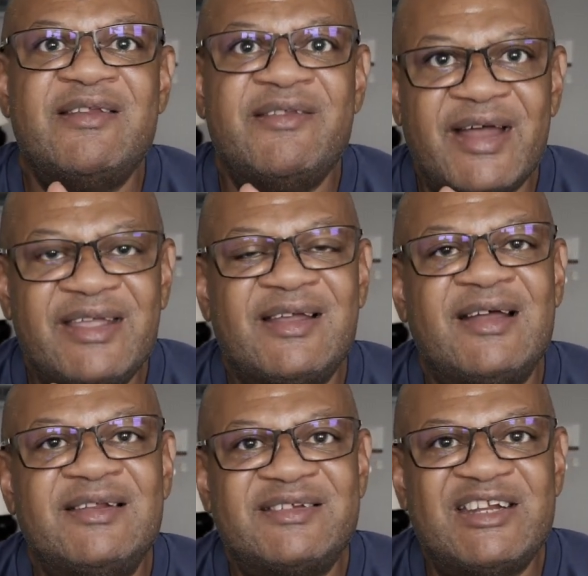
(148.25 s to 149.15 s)

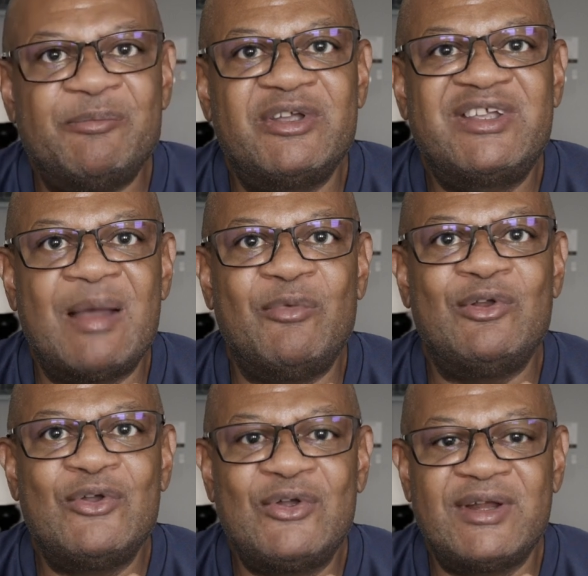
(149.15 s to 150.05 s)
Nikon cinema camera
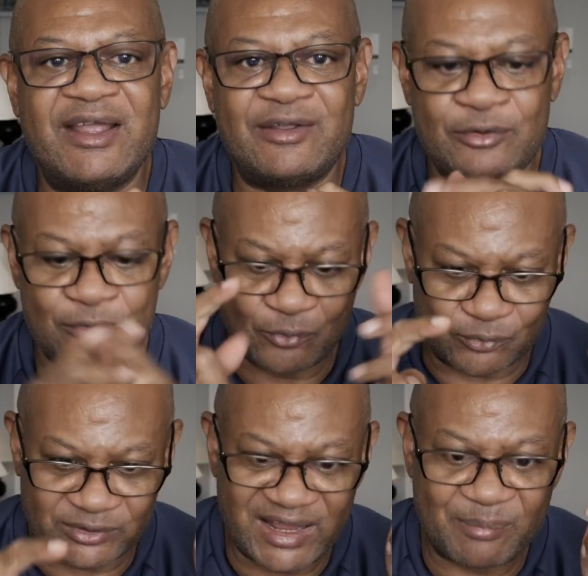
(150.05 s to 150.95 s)
look like?
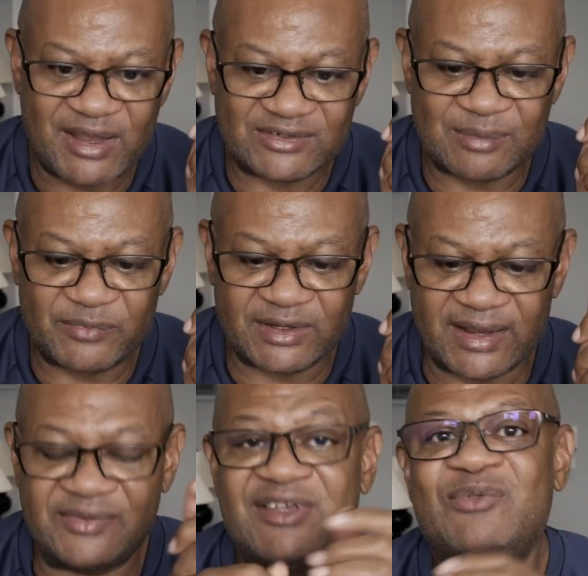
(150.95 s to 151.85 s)
Will they make something
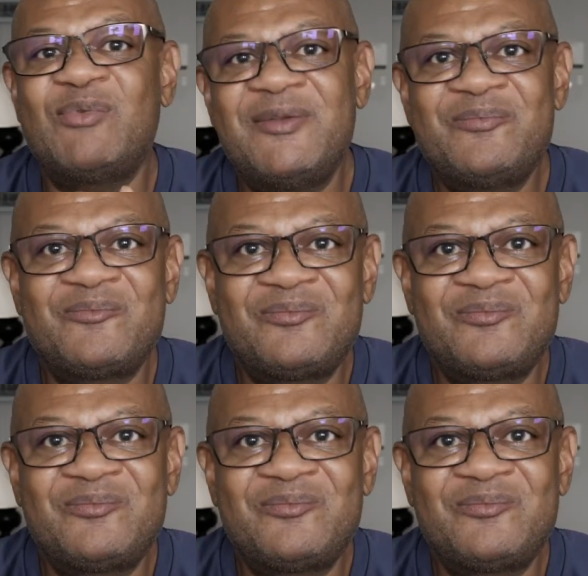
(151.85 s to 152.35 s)
like this one?